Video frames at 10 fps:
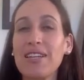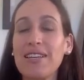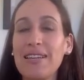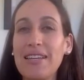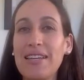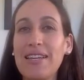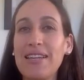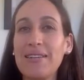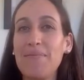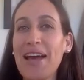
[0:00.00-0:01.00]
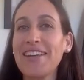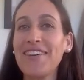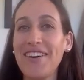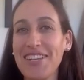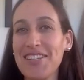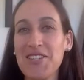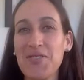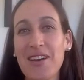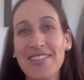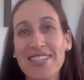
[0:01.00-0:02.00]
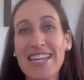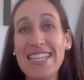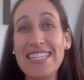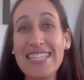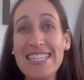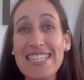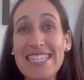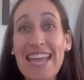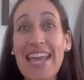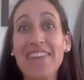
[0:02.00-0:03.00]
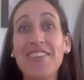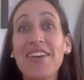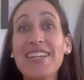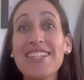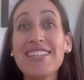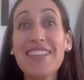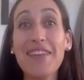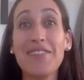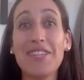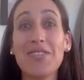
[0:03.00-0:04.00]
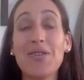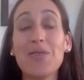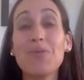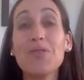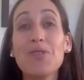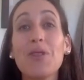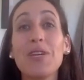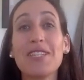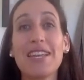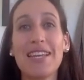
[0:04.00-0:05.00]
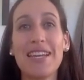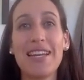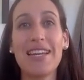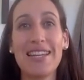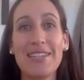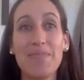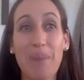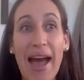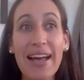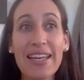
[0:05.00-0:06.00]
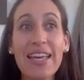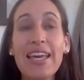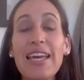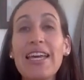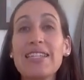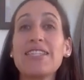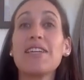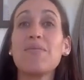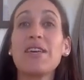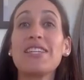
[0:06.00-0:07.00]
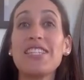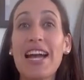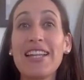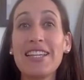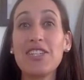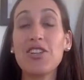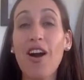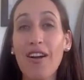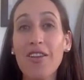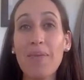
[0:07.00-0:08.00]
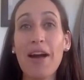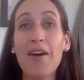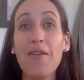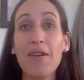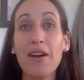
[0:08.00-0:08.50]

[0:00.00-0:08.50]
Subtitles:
in August 2019, and you guys loved it. So I'm so excited it is back. It's going to be a challenge all about